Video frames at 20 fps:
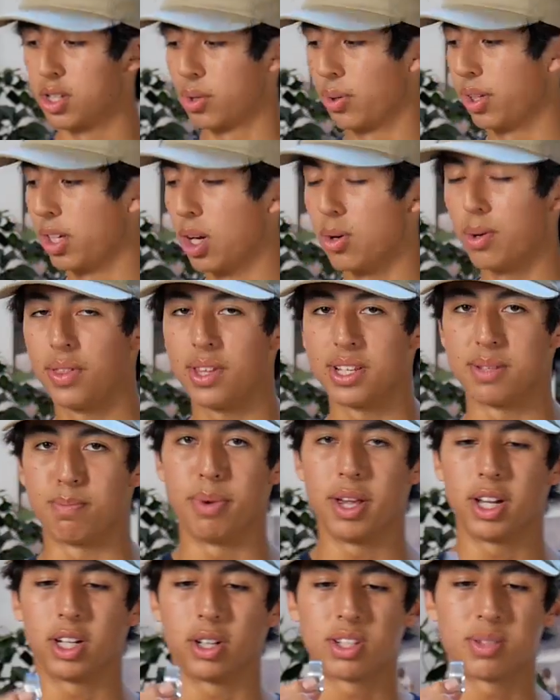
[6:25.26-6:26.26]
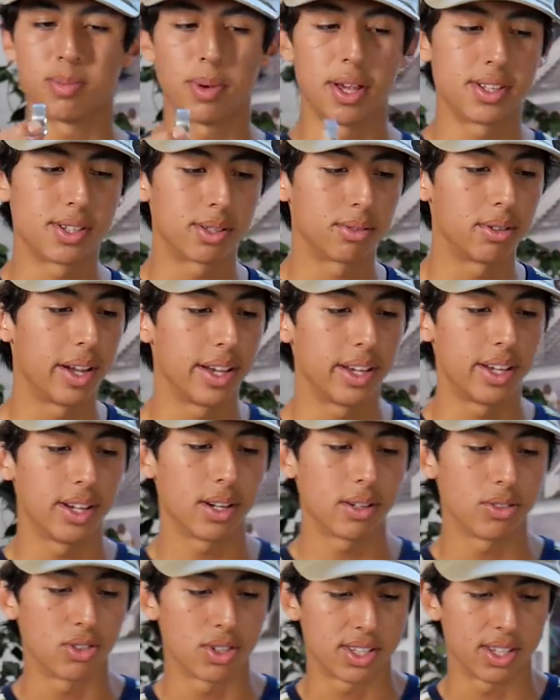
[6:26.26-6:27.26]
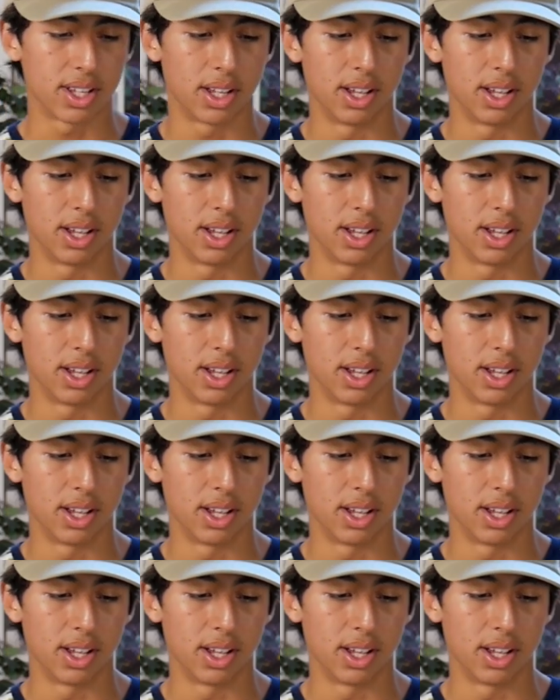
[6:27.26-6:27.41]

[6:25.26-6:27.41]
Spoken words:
So we're gonna go with this bigger spacer right here just